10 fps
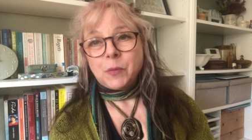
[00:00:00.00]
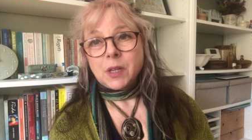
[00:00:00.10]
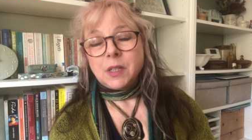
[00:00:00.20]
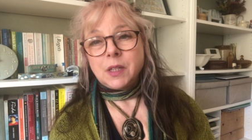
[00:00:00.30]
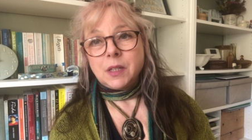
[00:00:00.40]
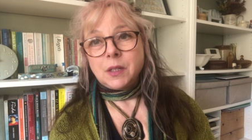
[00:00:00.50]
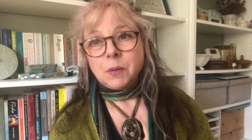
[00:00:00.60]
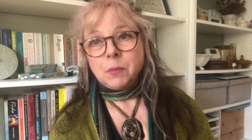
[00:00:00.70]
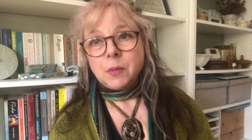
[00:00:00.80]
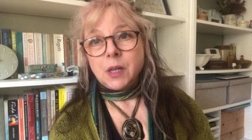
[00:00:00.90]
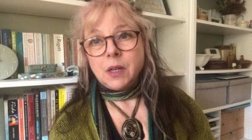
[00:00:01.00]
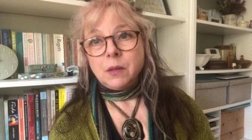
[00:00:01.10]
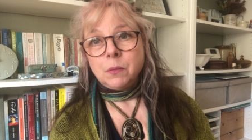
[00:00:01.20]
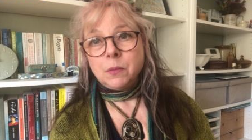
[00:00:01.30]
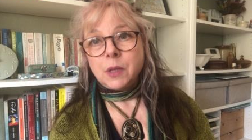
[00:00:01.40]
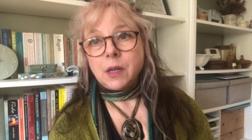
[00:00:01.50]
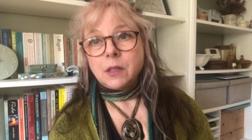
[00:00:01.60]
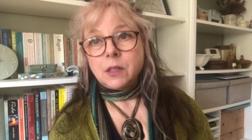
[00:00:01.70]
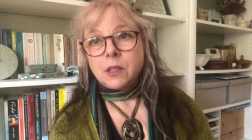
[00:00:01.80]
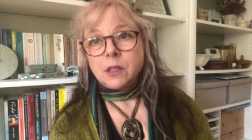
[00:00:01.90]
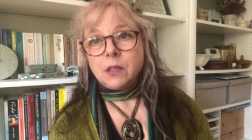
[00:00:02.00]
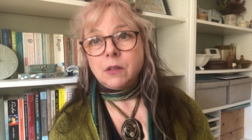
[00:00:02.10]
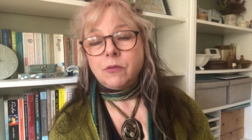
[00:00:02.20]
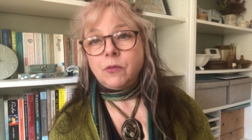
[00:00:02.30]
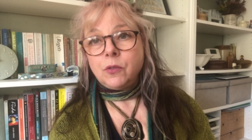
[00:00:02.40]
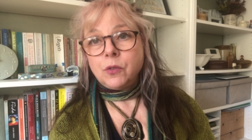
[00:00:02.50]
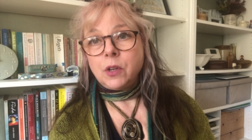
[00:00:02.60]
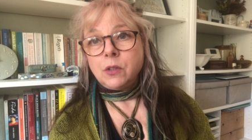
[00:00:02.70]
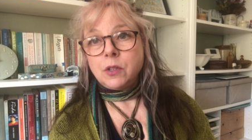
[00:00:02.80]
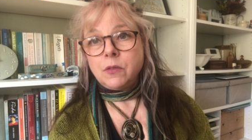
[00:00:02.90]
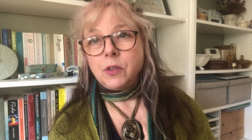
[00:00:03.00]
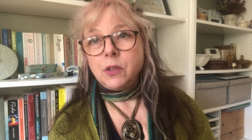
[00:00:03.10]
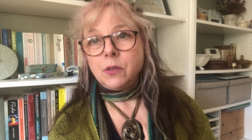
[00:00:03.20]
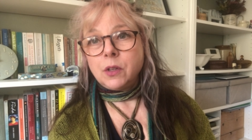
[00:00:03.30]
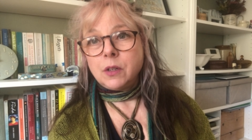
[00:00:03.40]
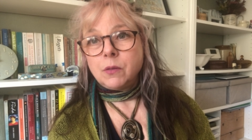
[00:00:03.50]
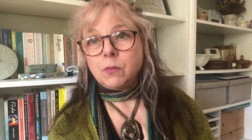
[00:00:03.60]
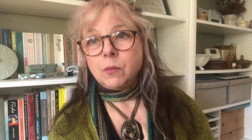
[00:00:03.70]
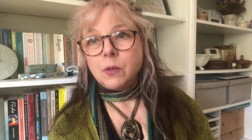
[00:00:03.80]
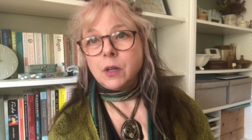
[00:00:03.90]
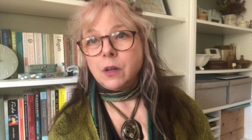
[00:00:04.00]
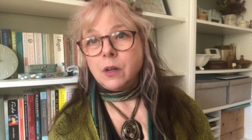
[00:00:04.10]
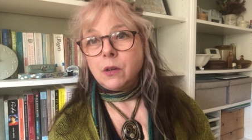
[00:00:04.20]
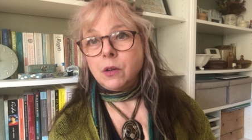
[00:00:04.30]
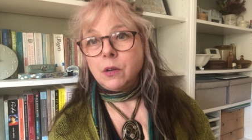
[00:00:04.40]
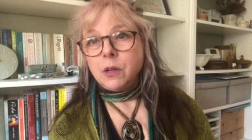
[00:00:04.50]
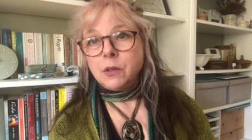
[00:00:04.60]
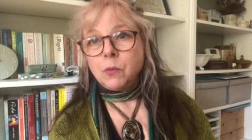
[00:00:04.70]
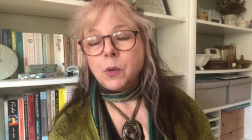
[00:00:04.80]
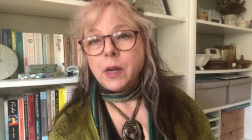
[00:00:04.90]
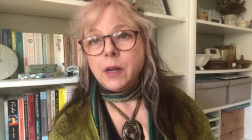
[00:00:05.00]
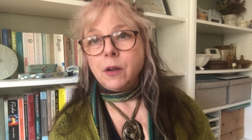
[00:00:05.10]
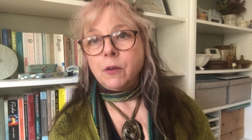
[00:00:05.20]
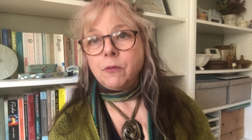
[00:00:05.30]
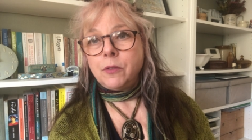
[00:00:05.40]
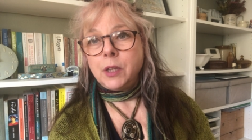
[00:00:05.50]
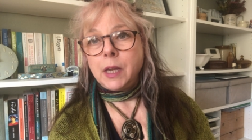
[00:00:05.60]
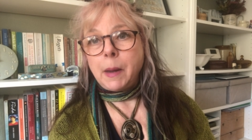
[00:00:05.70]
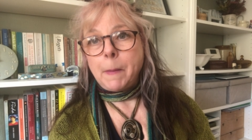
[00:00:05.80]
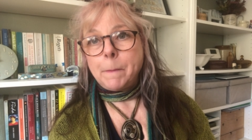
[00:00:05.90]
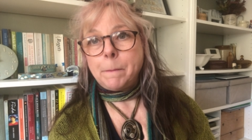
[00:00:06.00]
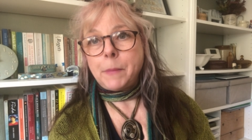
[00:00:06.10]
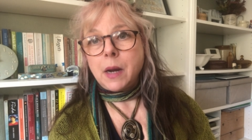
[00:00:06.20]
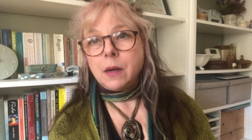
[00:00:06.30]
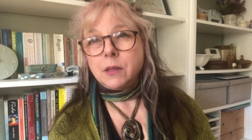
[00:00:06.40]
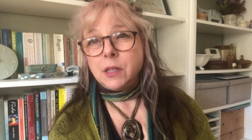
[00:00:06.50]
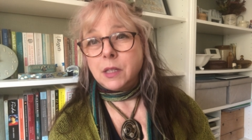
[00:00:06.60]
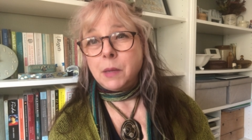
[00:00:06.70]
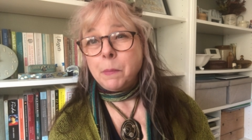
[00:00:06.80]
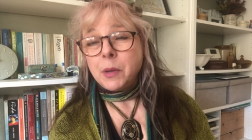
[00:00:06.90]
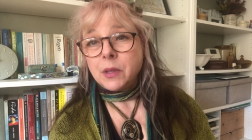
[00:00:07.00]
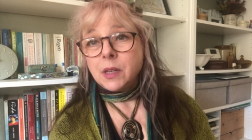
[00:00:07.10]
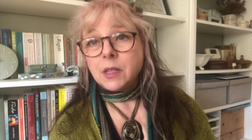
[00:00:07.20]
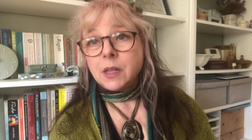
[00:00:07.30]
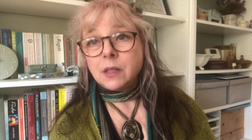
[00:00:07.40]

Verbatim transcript: system. Um, that, for those of you that are unaware of the the sympathetic